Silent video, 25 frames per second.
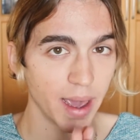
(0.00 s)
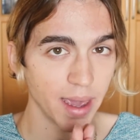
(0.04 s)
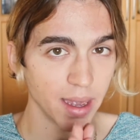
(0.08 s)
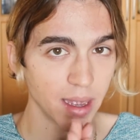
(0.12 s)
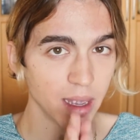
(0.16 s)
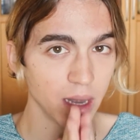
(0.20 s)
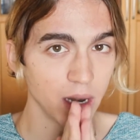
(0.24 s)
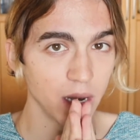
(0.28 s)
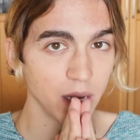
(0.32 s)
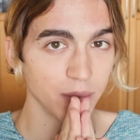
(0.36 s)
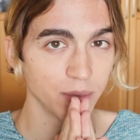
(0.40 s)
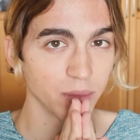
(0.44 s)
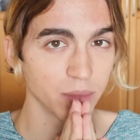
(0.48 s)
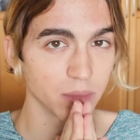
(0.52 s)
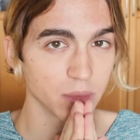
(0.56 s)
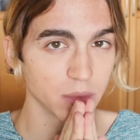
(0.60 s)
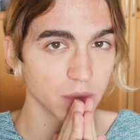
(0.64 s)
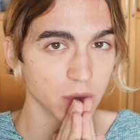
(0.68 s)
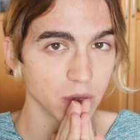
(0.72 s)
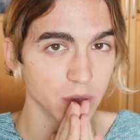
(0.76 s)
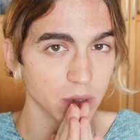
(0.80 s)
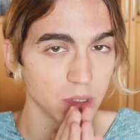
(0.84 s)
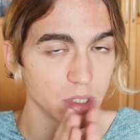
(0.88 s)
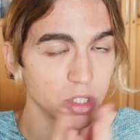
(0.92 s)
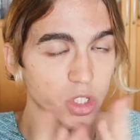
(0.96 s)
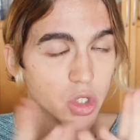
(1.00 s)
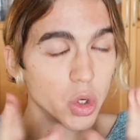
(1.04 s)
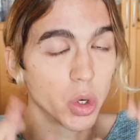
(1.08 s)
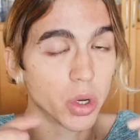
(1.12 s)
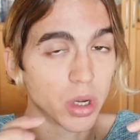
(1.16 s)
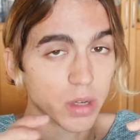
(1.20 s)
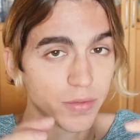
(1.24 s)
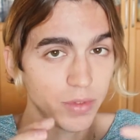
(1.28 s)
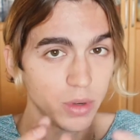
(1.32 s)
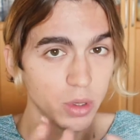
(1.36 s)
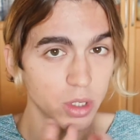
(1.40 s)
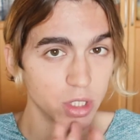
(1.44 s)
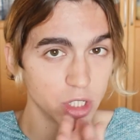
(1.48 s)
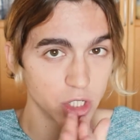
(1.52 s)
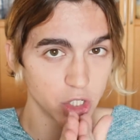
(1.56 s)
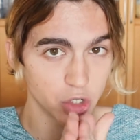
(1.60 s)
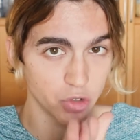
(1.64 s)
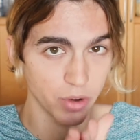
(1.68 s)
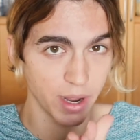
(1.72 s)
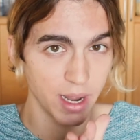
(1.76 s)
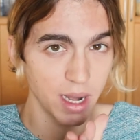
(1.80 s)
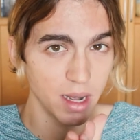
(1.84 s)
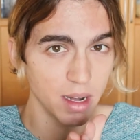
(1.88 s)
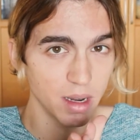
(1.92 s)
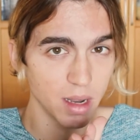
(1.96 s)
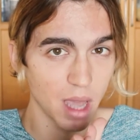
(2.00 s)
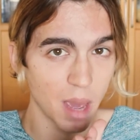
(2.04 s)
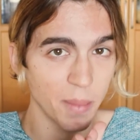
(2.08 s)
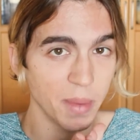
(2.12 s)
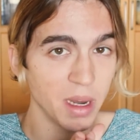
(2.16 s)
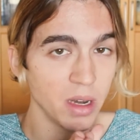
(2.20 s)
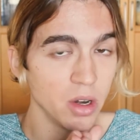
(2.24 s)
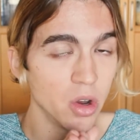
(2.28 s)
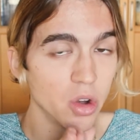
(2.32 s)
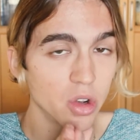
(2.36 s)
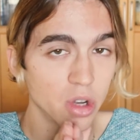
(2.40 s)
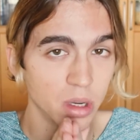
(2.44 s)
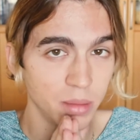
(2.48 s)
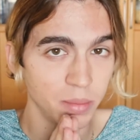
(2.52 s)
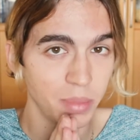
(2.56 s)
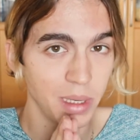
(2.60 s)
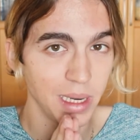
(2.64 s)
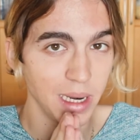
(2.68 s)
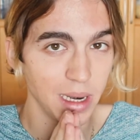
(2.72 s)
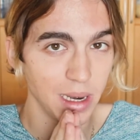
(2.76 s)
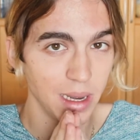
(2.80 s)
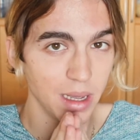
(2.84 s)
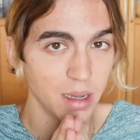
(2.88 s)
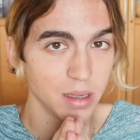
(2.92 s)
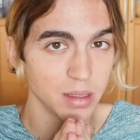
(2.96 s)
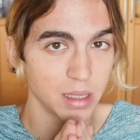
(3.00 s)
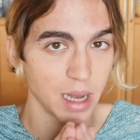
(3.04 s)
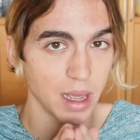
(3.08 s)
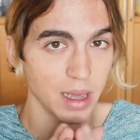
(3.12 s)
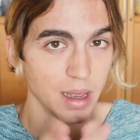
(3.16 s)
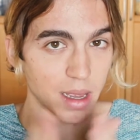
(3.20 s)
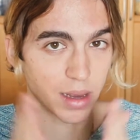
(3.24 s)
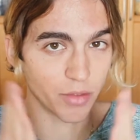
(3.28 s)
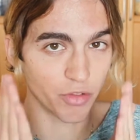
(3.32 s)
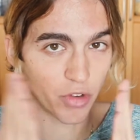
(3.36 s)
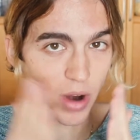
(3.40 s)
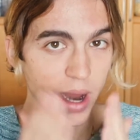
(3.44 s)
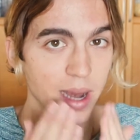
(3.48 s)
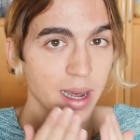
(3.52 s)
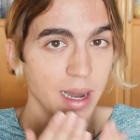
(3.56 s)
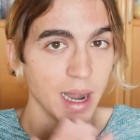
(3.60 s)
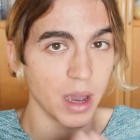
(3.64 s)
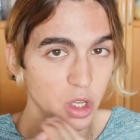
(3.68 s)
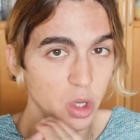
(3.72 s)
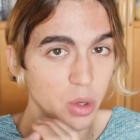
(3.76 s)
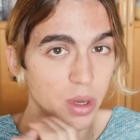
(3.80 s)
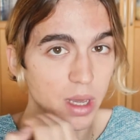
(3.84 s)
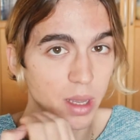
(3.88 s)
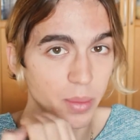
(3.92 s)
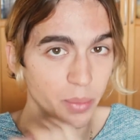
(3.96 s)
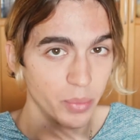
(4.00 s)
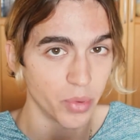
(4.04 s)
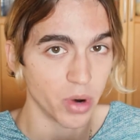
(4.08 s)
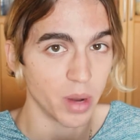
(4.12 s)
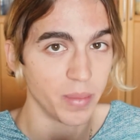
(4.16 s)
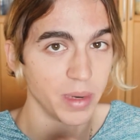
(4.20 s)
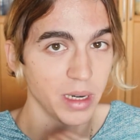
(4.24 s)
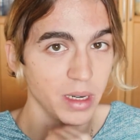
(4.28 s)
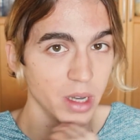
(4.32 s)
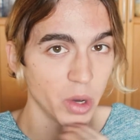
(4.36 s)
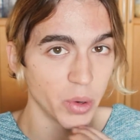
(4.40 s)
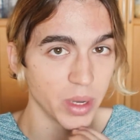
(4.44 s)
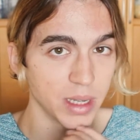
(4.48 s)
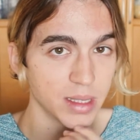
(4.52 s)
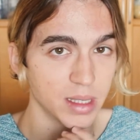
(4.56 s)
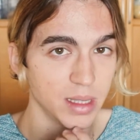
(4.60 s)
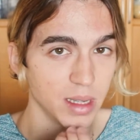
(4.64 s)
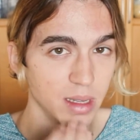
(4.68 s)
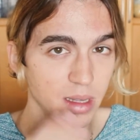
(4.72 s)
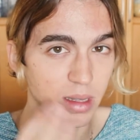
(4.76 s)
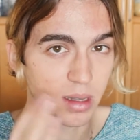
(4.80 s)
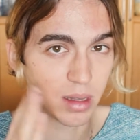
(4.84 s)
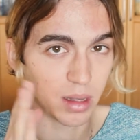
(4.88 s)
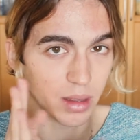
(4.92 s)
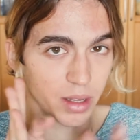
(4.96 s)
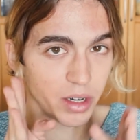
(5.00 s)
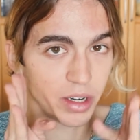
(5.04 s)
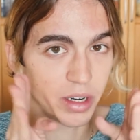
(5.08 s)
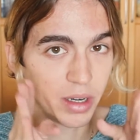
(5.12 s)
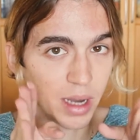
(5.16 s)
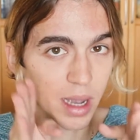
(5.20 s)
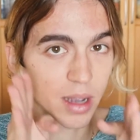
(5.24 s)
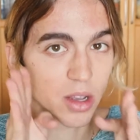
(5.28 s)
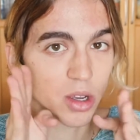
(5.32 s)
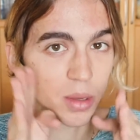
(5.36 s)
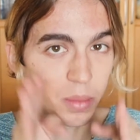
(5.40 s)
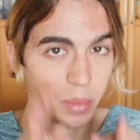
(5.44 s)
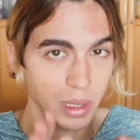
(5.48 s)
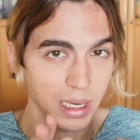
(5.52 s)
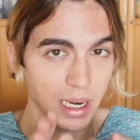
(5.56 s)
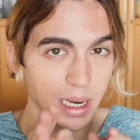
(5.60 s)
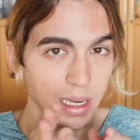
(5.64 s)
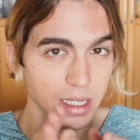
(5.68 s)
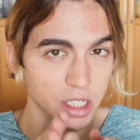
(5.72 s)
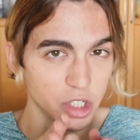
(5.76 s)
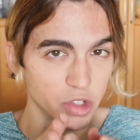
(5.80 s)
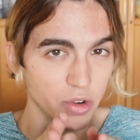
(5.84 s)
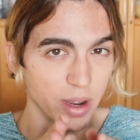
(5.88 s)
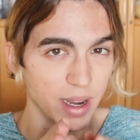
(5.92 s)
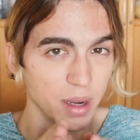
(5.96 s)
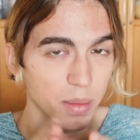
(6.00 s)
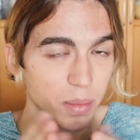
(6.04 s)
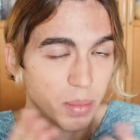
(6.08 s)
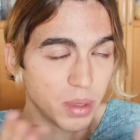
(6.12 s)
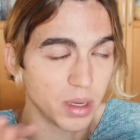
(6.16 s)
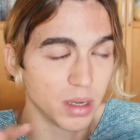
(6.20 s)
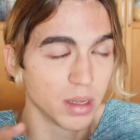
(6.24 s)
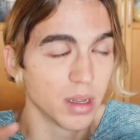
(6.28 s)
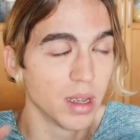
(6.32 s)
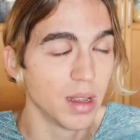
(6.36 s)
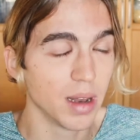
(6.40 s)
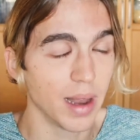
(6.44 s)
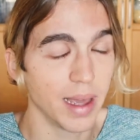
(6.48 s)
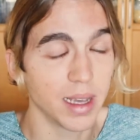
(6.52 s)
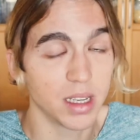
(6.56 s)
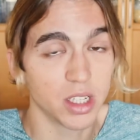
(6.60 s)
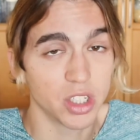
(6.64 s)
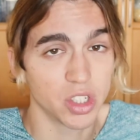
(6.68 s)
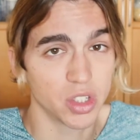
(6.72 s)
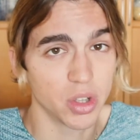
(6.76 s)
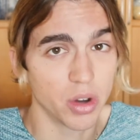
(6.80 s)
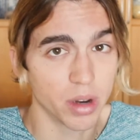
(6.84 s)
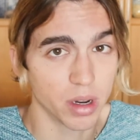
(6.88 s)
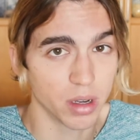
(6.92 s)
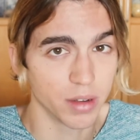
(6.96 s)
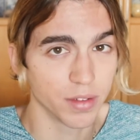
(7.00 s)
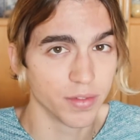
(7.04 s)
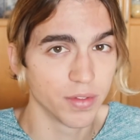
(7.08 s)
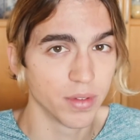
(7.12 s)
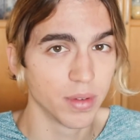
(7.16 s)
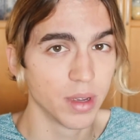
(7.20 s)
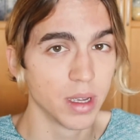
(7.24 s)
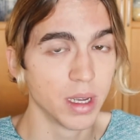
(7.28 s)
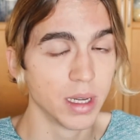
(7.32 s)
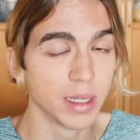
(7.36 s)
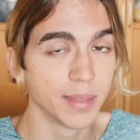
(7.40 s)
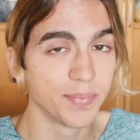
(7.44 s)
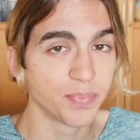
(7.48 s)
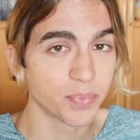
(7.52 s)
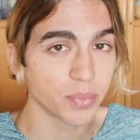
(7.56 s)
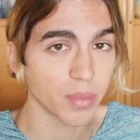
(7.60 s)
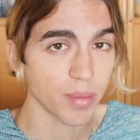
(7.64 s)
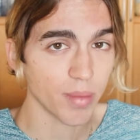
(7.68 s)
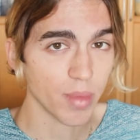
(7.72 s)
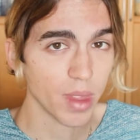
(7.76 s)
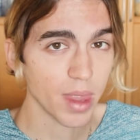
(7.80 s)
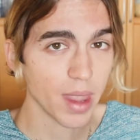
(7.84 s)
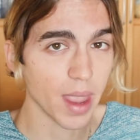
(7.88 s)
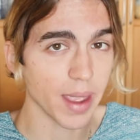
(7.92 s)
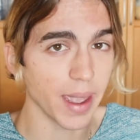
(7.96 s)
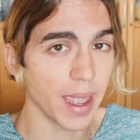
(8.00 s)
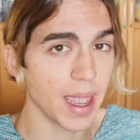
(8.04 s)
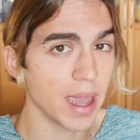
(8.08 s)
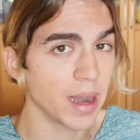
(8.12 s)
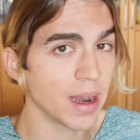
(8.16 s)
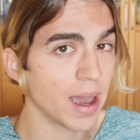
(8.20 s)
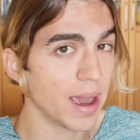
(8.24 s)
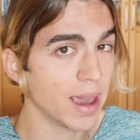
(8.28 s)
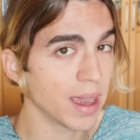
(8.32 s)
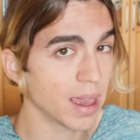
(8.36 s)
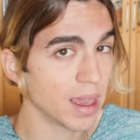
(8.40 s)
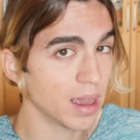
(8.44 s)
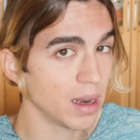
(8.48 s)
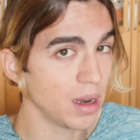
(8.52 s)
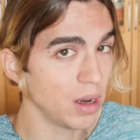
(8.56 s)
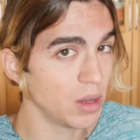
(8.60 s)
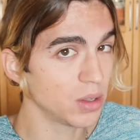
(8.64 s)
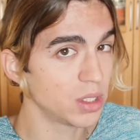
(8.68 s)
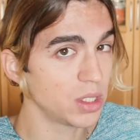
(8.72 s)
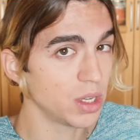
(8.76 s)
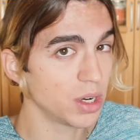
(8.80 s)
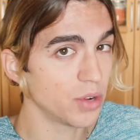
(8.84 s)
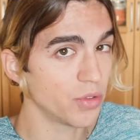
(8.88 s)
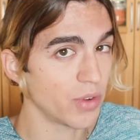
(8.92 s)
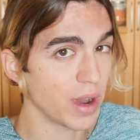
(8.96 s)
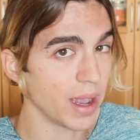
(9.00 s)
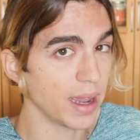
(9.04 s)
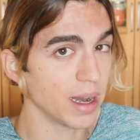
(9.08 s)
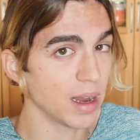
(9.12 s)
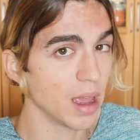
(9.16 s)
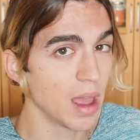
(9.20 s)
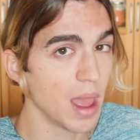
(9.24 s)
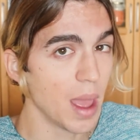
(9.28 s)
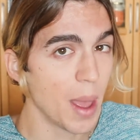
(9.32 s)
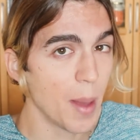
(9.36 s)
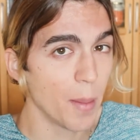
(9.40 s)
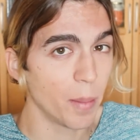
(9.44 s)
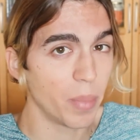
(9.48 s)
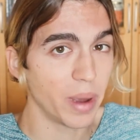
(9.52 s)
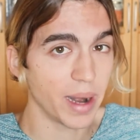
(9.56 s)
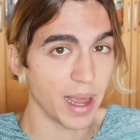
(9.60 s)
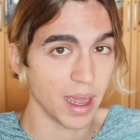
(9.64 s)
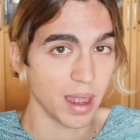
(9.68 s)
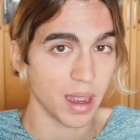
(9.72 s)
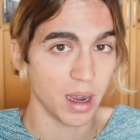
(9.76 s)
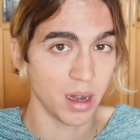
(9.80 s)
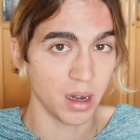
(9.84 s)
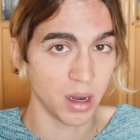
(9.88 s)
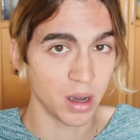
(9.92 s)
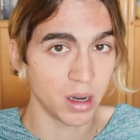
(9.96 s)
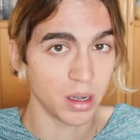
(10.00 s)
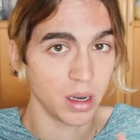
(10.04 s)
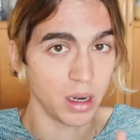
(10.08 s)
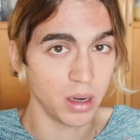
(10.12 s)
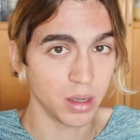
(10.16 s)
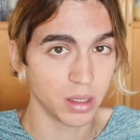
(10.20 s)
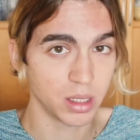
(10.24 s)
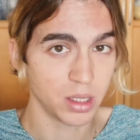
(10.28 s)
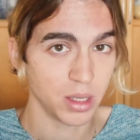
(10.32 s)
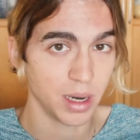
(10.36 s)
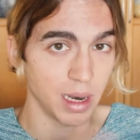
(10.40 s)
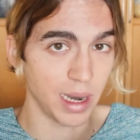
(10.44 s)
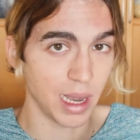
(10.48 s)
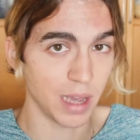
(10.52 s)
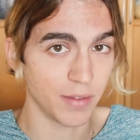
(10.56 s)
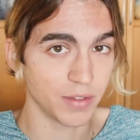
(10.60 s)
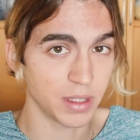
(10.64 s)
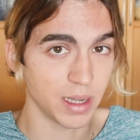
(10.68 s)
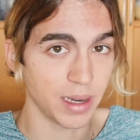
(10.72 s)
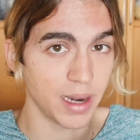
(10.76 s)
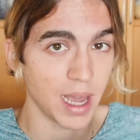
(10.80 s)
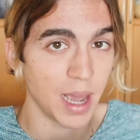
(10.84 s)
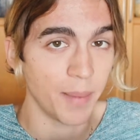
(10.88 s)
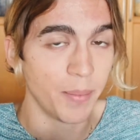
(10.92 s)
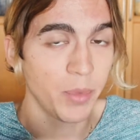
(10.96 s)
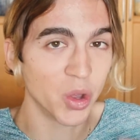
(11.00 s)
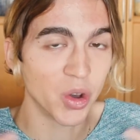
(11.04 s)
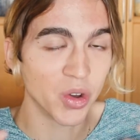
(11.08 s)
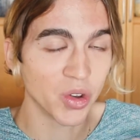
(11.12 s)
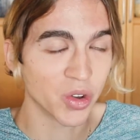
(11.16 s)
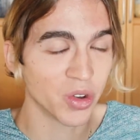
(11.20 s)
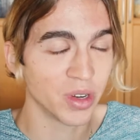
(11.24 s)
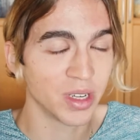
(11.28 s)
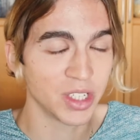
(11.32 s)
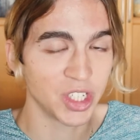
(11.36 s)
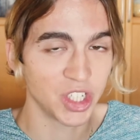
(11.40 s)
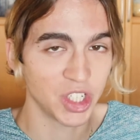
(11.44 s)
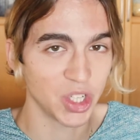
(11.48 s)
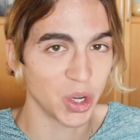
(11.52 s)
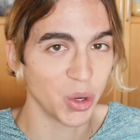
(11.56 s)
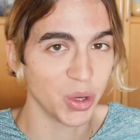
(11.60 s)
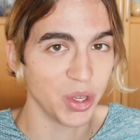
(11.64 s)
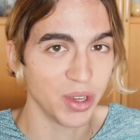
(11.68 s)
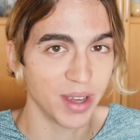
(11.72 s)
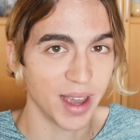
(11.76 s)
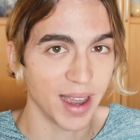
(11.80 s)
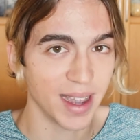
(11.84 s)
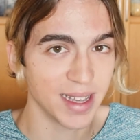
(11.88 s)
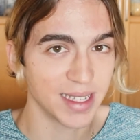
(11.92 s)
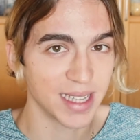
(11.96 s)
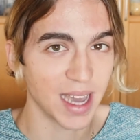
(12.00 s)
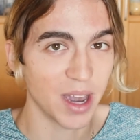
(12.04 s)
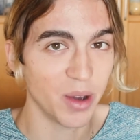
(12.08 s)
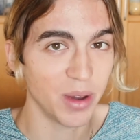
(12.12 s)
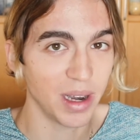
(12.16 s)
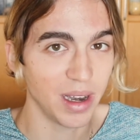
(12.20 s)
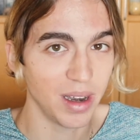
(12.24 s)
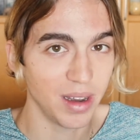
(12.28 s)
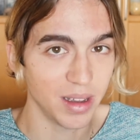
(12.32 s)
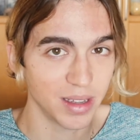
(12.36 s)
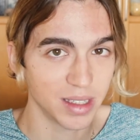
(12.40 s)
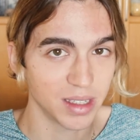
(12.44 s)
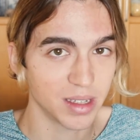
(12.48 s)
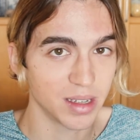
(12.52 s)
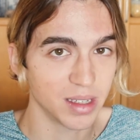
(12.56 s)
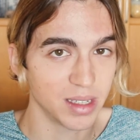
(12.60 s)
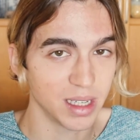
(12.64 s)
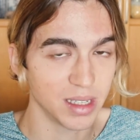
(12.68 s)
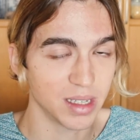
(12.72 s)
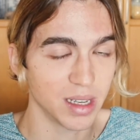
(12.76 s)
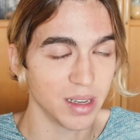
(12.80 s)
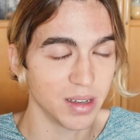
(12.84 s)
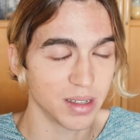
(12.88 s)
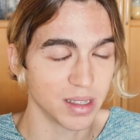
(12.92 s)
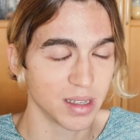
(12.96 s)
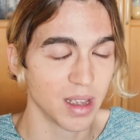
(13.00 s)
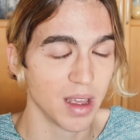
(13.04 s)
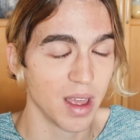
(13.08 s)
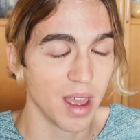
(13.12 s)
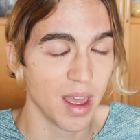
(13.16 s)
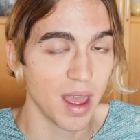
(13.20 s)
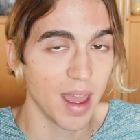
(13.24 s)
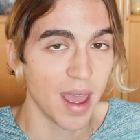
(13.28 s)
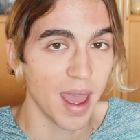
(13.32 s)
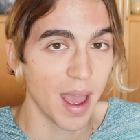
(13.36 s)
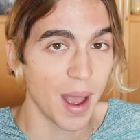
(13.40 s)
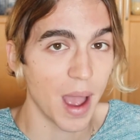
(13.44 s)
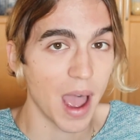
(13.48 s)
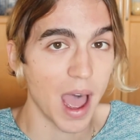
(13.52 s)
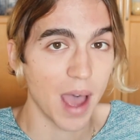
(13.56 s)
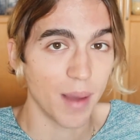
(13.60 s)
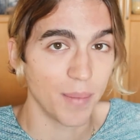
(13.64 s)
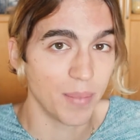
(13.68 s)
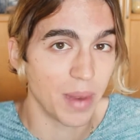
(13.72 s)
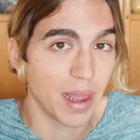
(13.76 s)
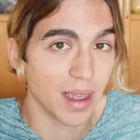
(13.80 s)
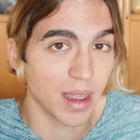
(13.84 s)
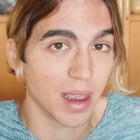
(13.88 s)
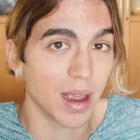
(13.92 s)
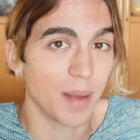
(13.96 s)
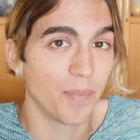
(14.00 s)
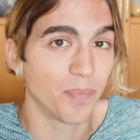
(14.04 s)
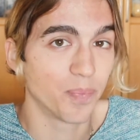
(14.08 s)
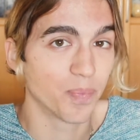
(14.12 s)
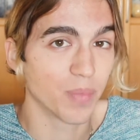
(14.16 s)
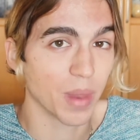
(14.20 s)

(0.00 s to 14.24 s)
can sort of look straight. I mean, not completely, because like right now you can probably notice that they're not completely straight, but like sort of. And I can look to the right, but I cannot look to the left, and I'm not gonna show you guys how it looks, because it looks like,